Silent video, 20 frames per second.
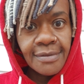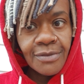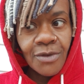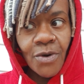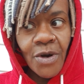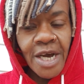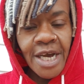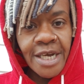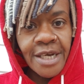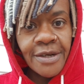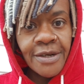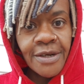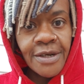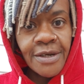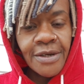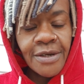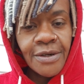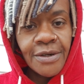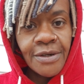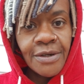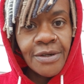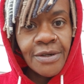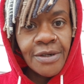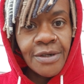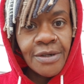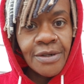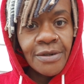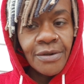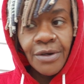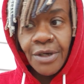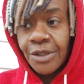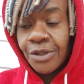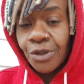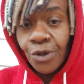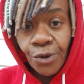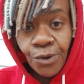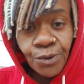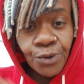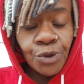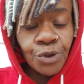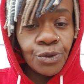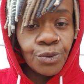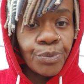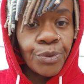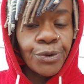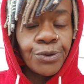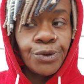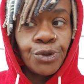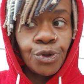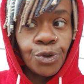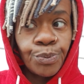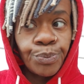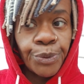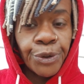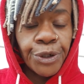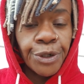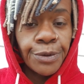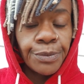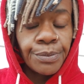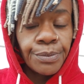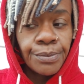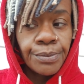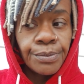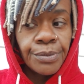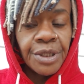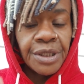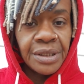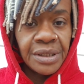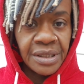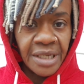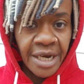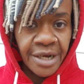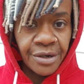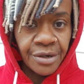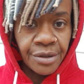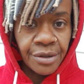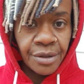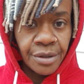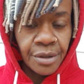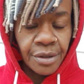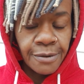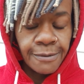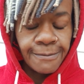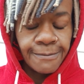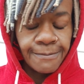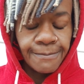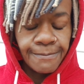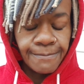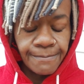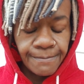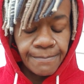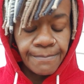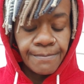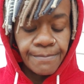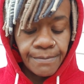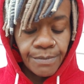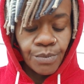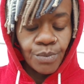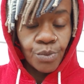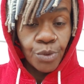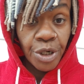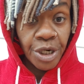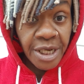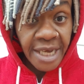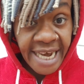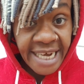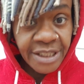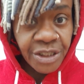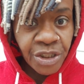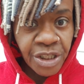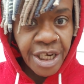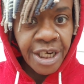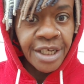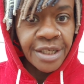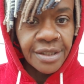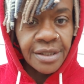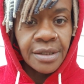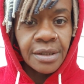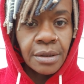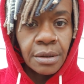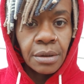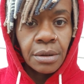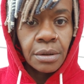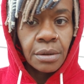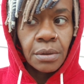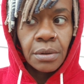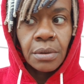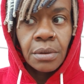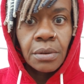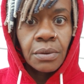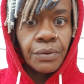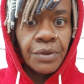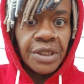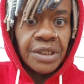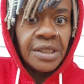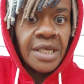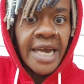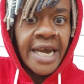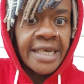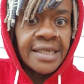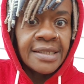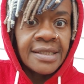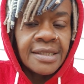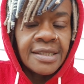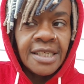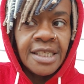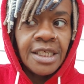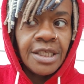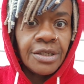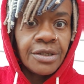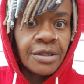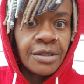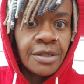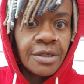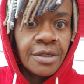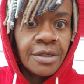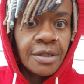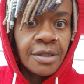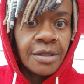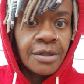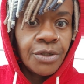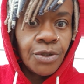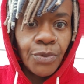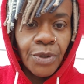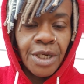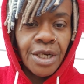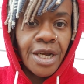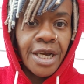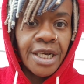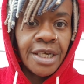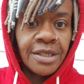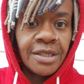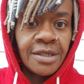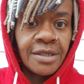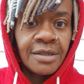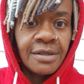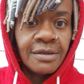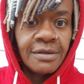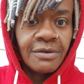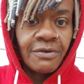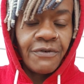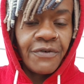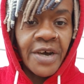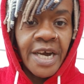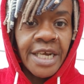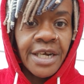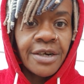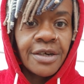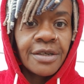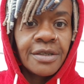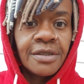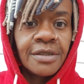Why? I told you both Jupiter and Saturn are gas giants. What does gas need to ignite? Fire.